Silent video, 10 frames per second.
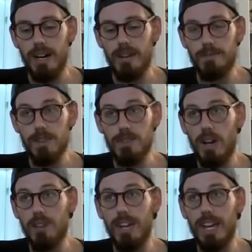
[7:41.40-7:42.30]
First
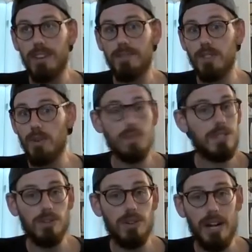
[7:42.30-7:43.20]
off, if you're
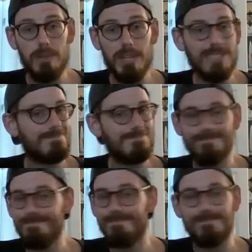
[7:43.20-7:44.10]
still cramming,
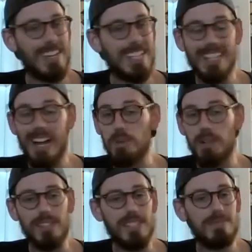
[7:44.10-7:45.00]
it's not
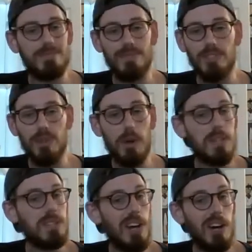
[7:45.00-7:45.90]
worth it. You know
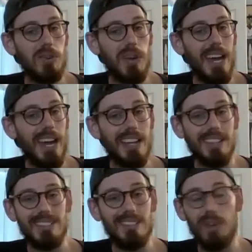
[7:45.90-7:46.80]
what you know,
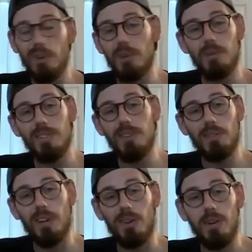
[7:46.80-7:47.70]
and you don't know what you don't
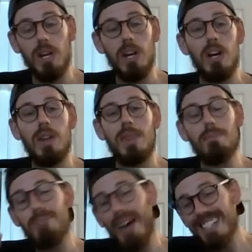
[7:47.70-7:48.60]
know.
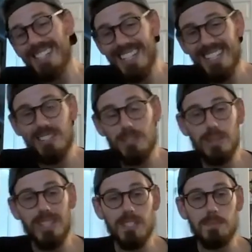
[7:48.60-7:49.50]
The best thing to do
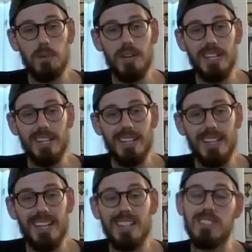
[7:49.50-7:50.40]
at this point
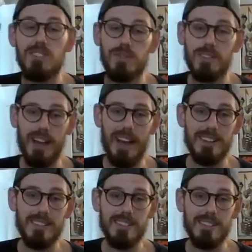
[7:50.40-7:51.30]
is to
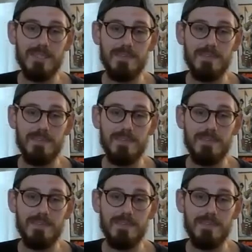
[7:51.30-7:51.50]
relax.